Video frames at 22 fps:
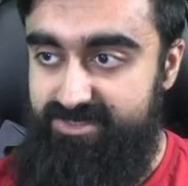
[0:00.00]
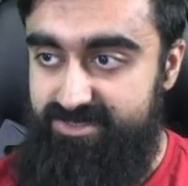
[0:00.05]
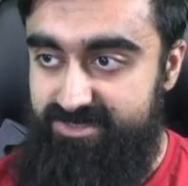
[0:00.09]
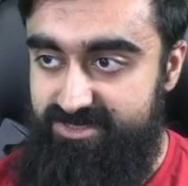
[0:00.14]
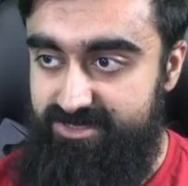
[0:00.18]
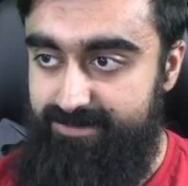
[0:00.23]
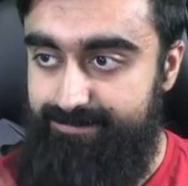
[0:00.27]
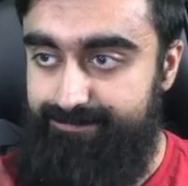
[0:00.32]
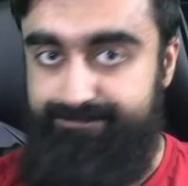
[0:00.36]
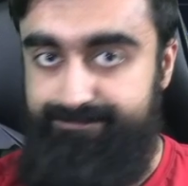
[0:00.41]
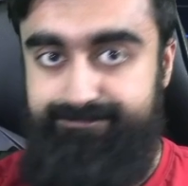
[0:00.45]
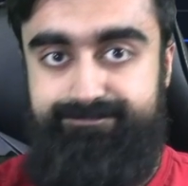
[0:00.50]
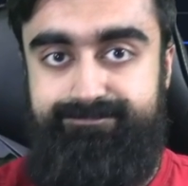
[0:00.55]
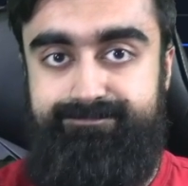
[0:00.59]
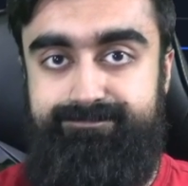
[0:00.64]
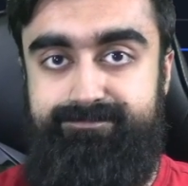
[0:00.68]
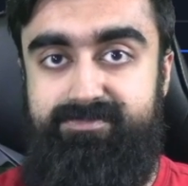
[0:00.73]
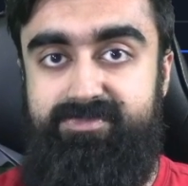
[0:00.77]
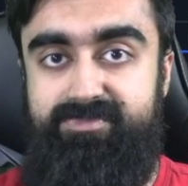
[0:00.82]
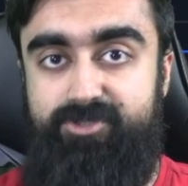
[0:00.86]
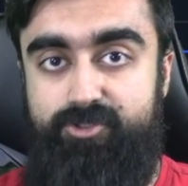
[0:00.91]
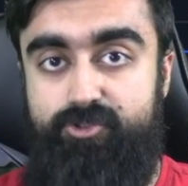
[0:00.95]
to
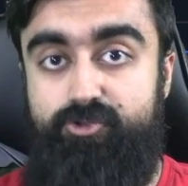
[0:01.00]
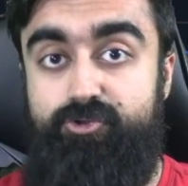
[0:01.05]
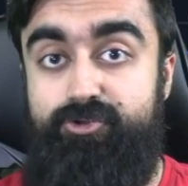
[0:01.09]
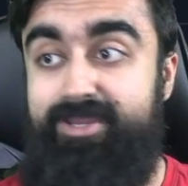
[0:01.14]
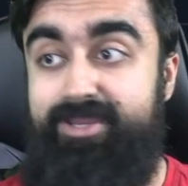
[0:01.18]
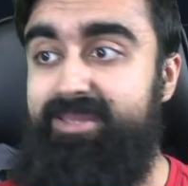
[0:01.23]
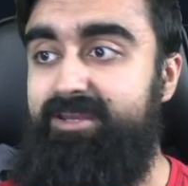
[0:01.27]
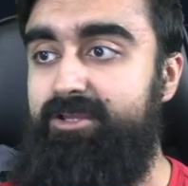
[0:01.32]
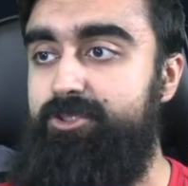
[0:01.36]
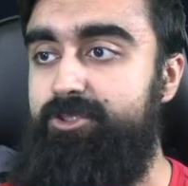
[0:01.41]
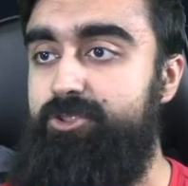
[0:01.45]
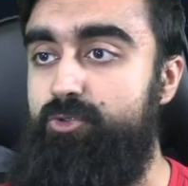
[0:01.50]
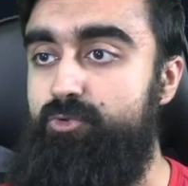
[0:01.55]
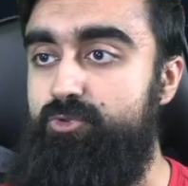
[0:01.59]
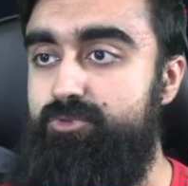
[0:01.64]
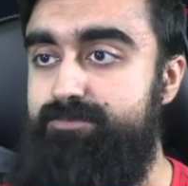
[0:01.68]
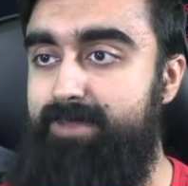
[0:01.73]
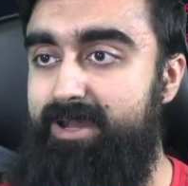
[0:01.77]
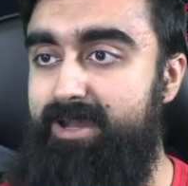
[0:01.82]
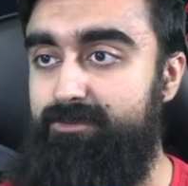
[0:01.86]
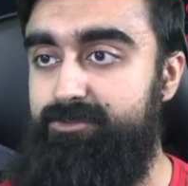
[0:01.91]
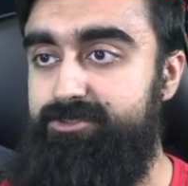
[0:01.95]
create a huge
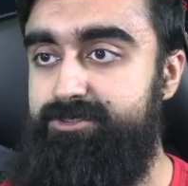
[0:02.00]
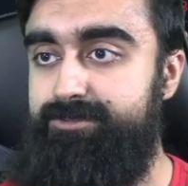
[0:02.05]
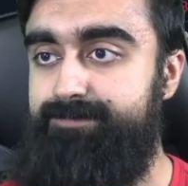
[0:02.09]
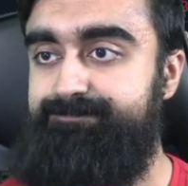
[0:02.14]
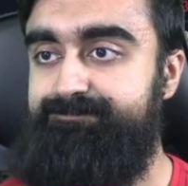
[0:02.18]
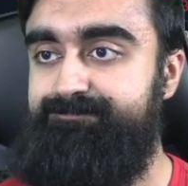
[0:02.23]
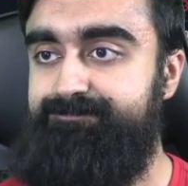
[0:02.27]
bounce.